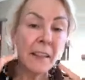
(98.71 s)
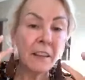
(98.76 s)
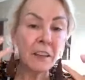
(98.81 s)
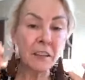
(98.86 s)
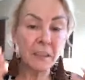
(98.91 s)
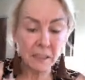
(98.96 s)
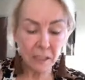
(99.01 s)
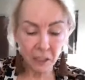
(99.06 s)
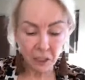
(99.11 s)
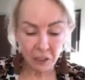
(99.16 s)

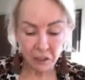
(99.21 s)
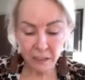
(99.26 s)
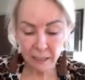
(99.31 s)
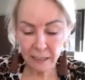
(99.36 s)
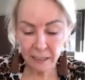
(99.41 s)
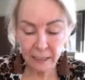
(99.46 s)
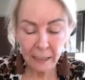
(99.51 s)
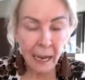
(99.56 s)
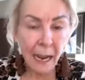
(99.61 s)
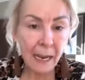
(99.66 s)
There's your
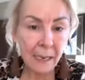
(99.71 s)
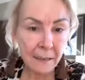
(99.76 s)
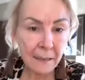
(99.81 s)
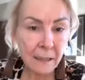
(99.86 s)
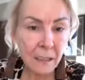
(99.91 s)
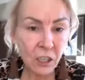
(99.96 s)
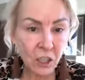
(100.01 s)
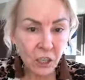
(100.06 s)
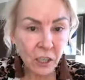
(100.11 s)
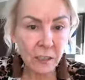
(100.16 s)
skin
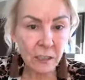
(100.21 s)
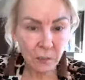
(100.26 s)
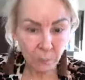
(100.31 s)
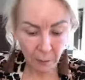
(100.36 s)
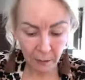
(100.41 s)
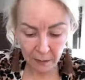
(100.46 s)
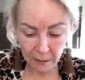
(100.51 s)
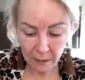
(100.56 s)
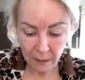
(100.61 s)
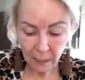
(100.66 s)
has an
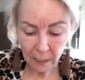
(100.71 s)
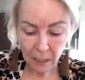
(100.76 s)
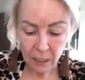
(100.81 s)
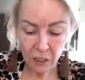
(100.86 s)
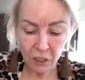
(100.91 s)
adjustment